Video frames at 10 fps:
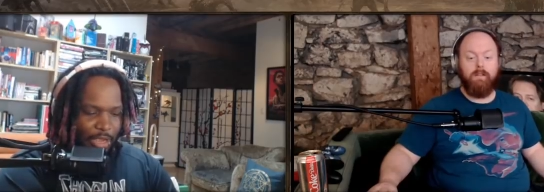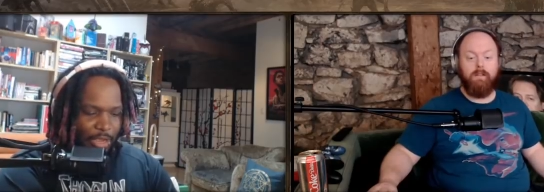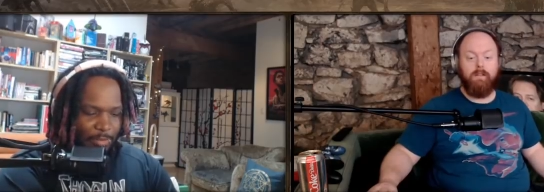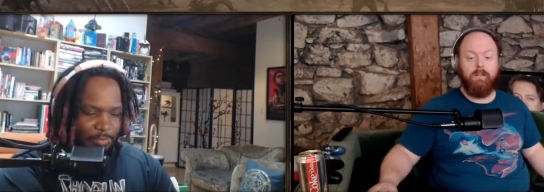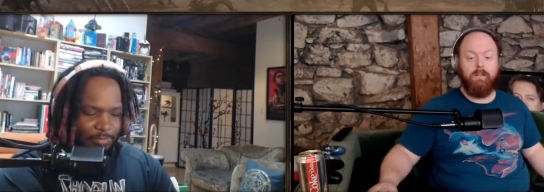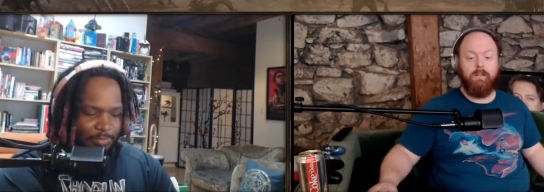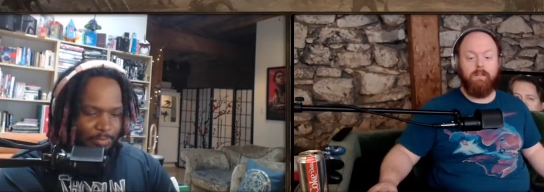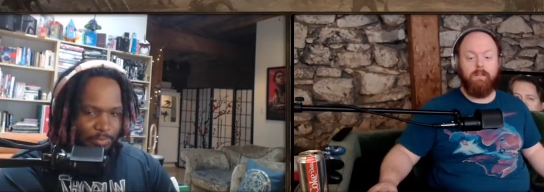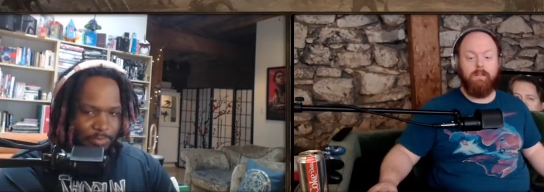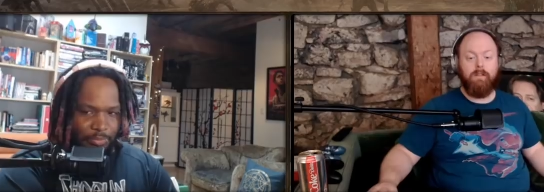Speaker 1: Um,
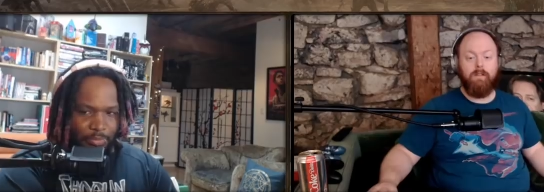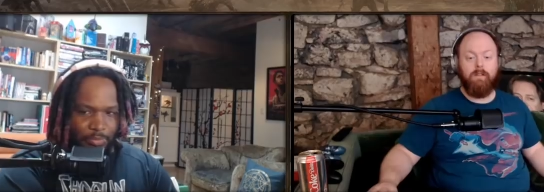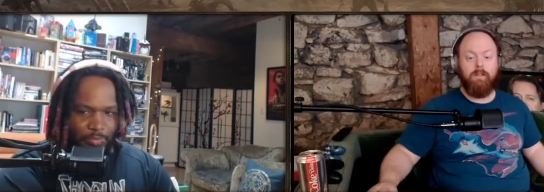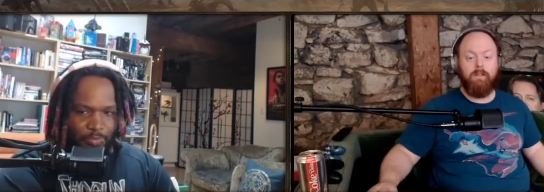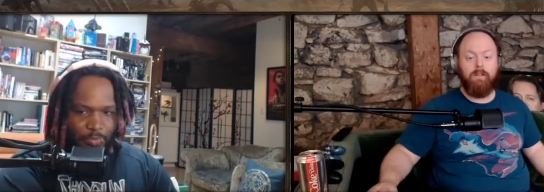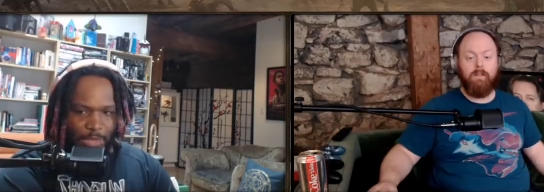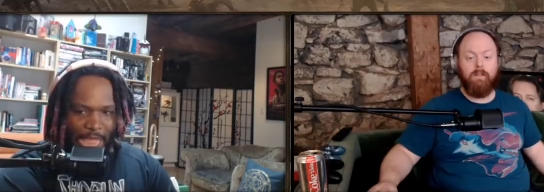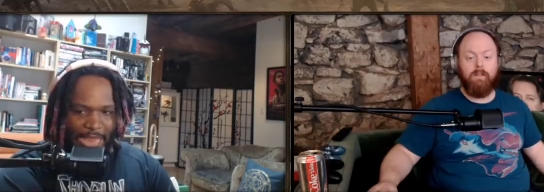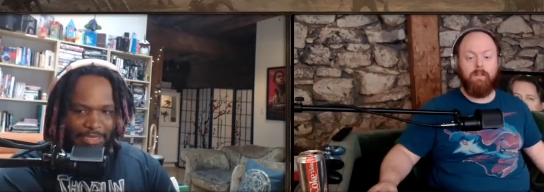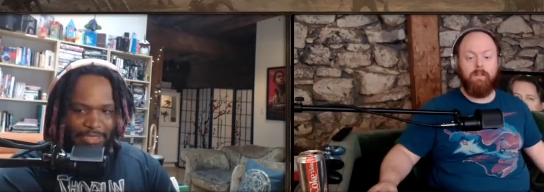
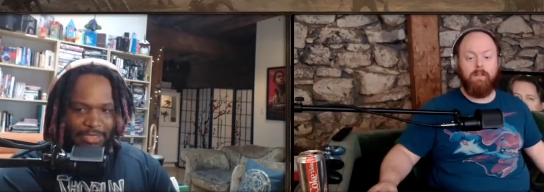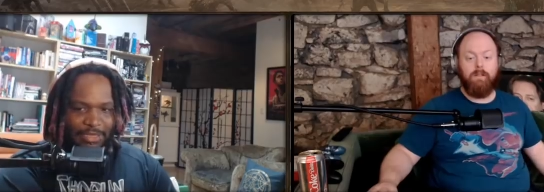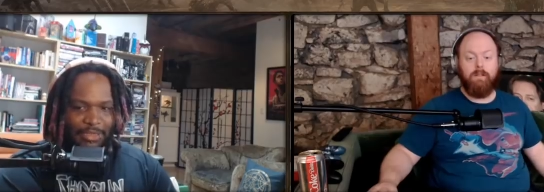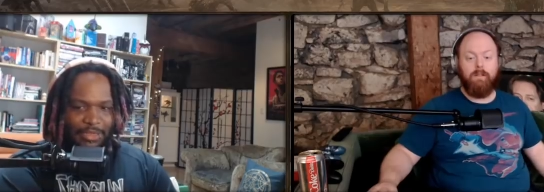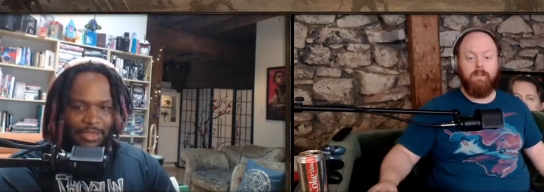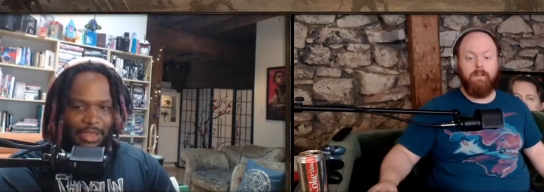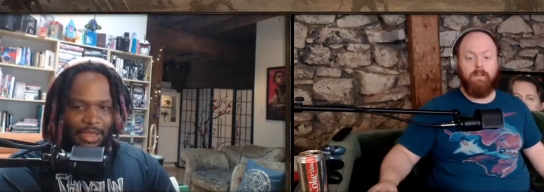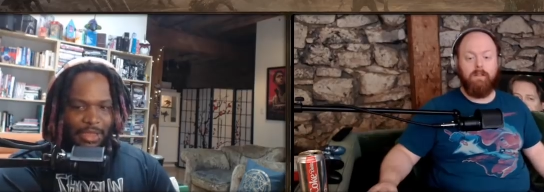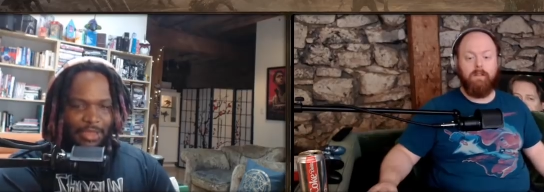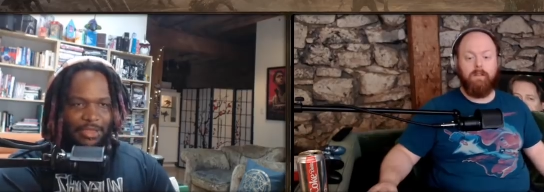and
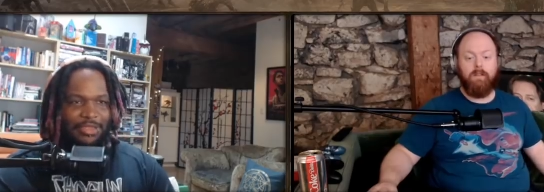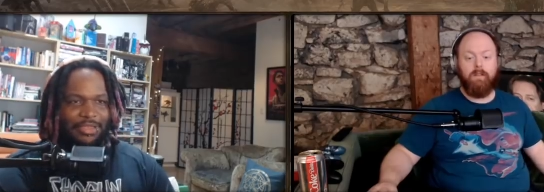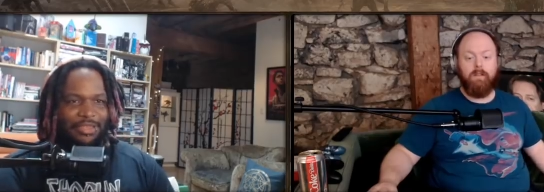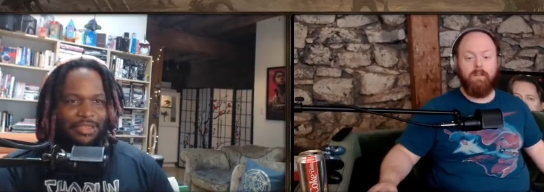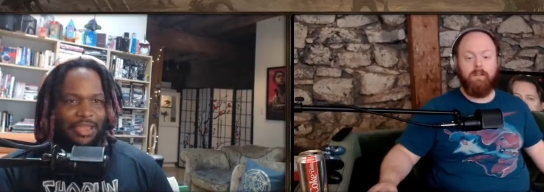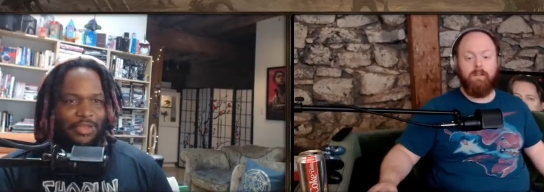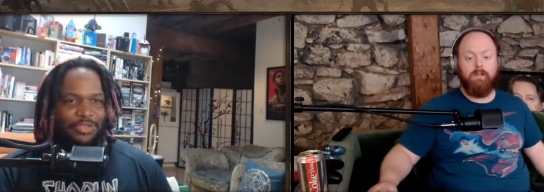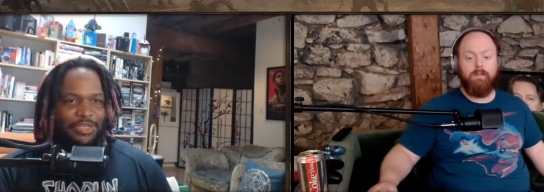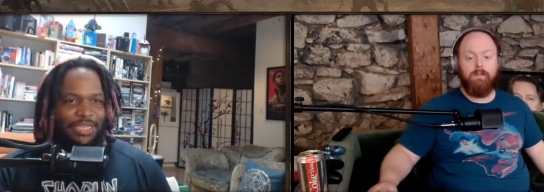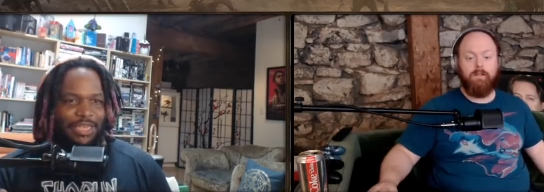uh, I
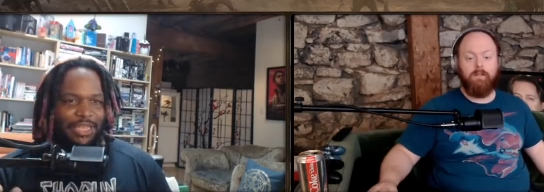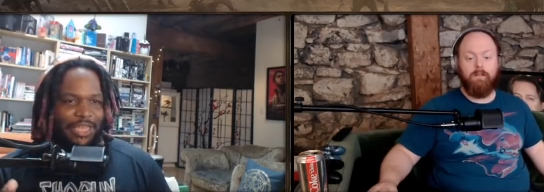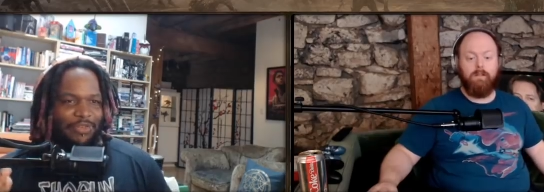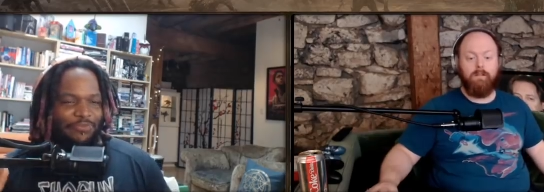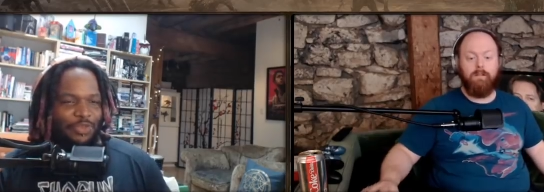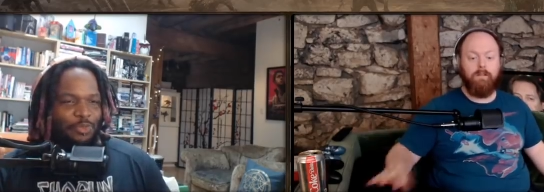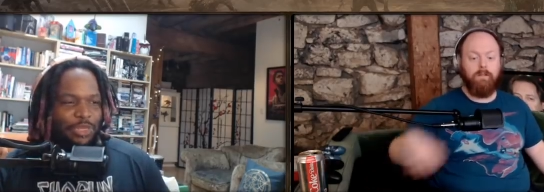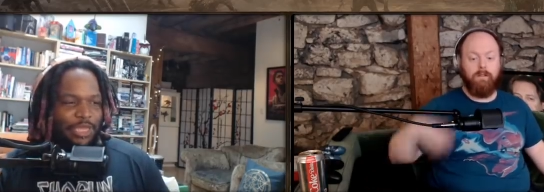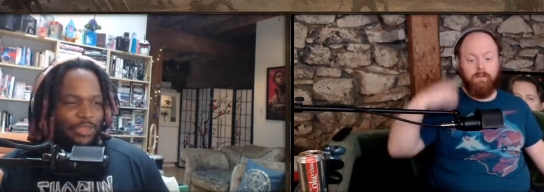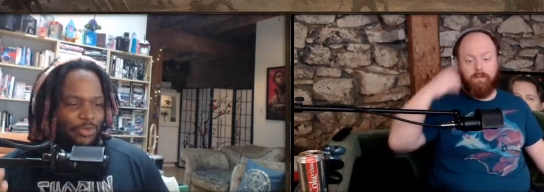was gonna say like if you
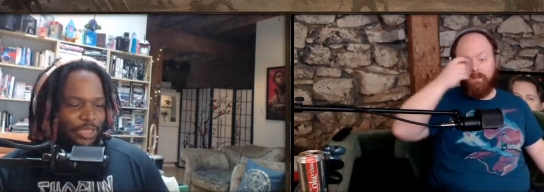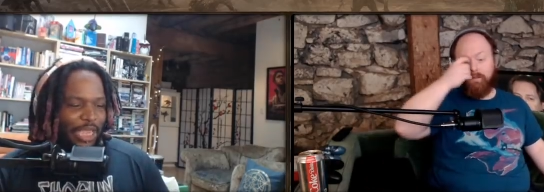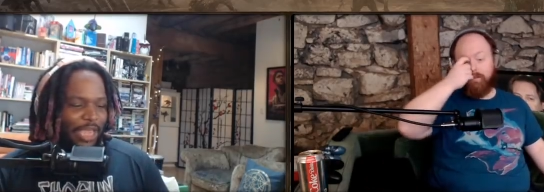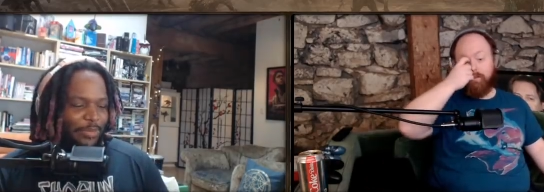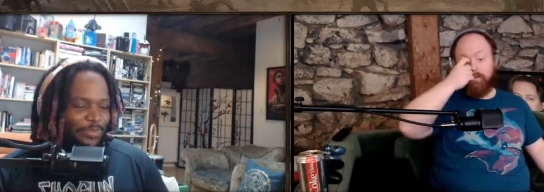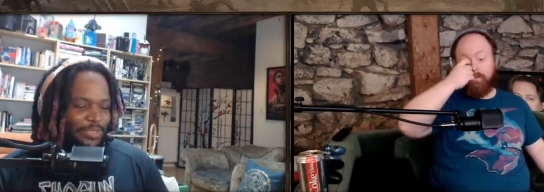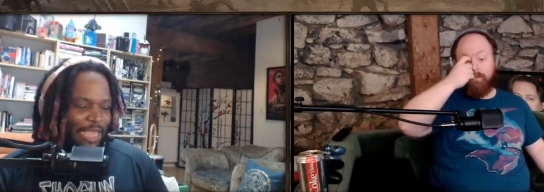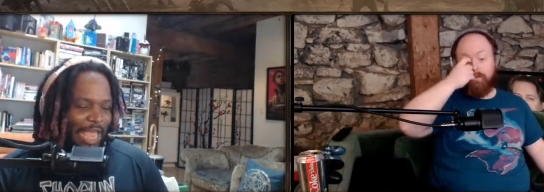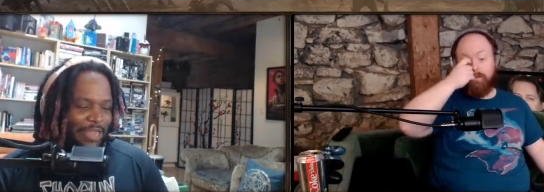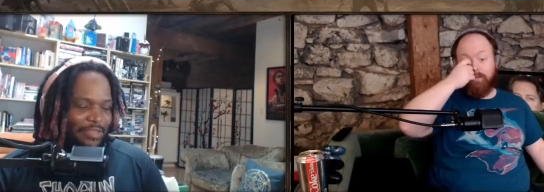play those
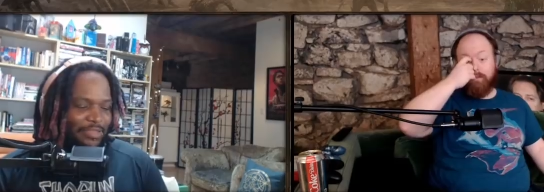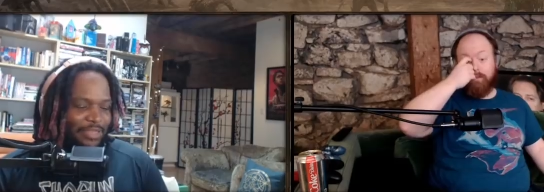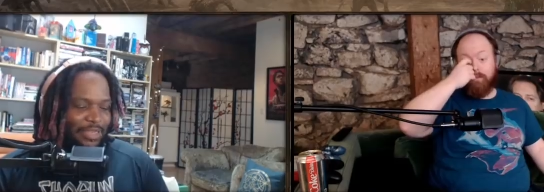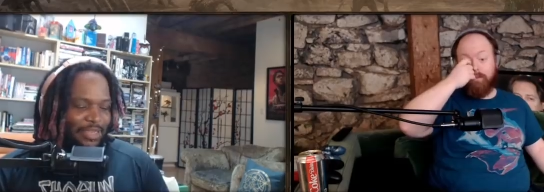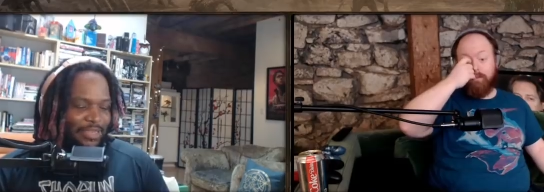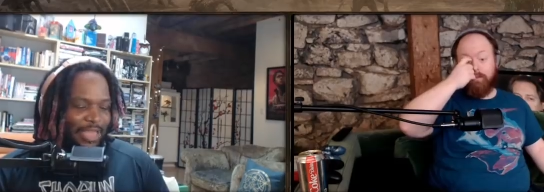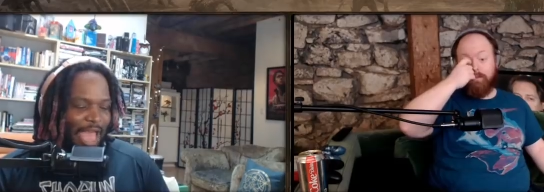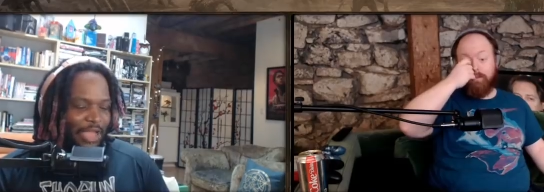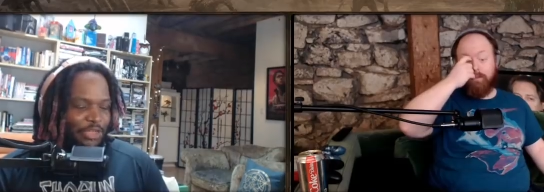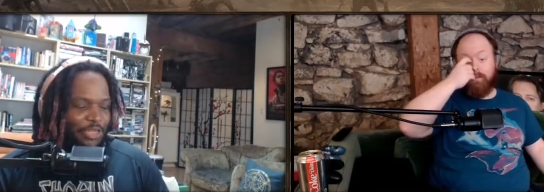games and they
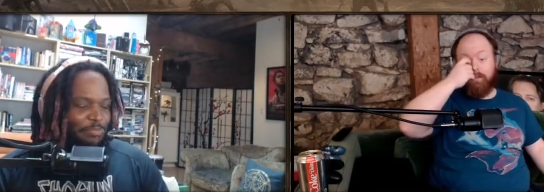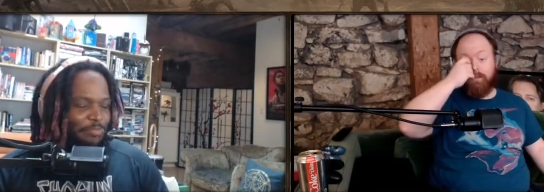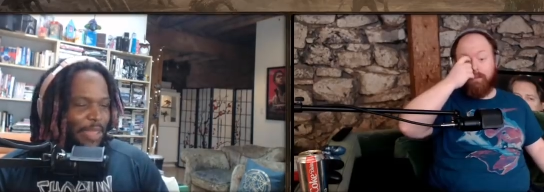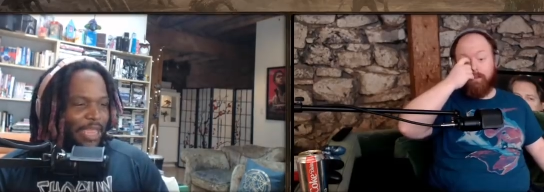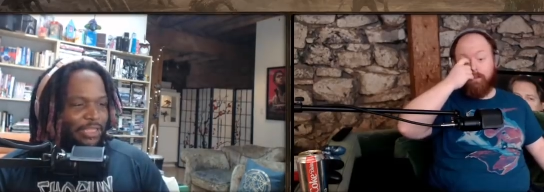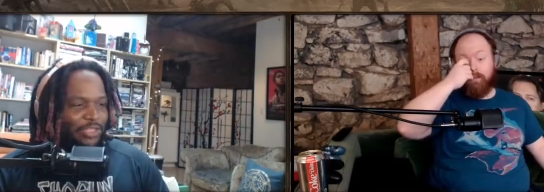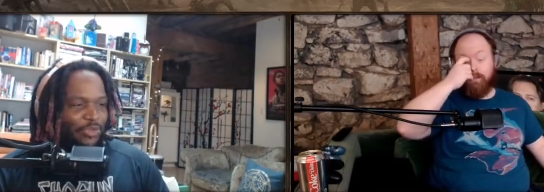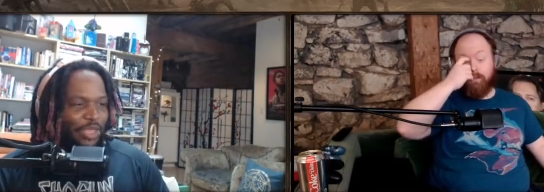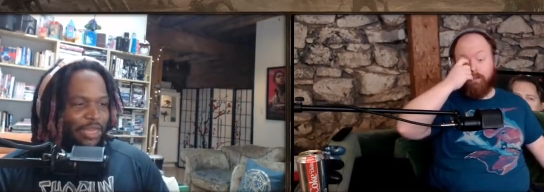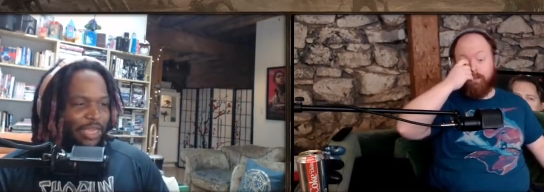actually made it
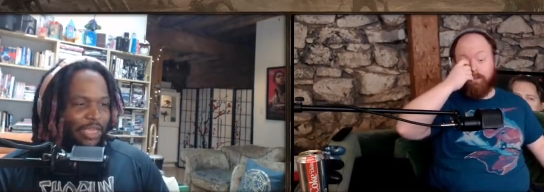so that